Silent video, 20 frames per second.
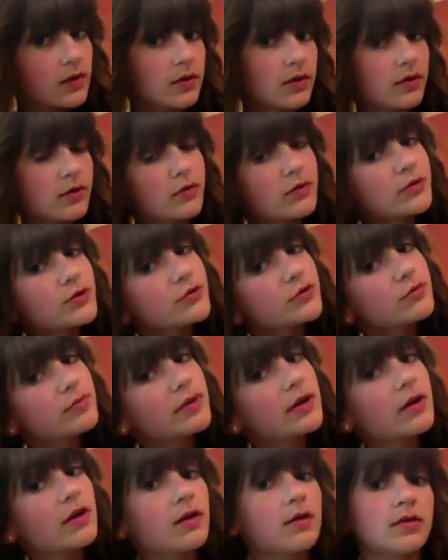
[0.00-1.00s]

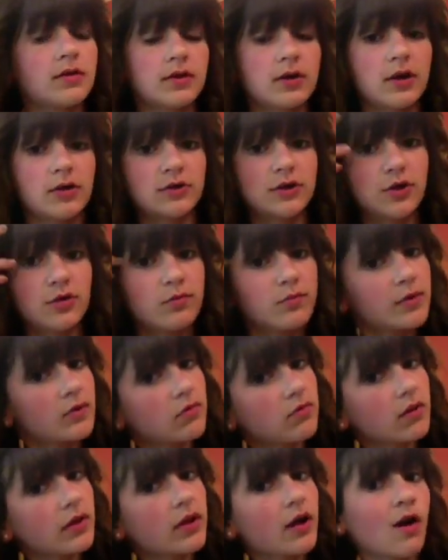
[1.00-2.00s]
Now don't be
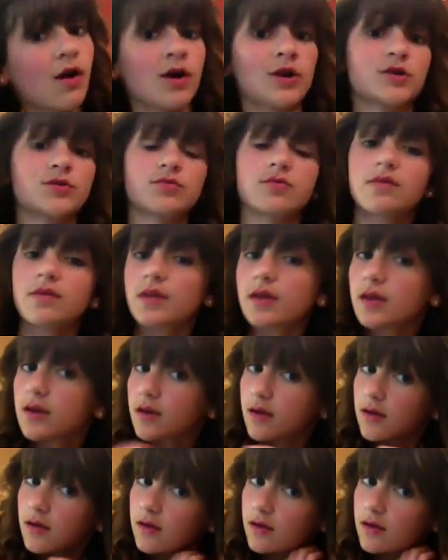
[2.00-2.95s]
really harsh with it.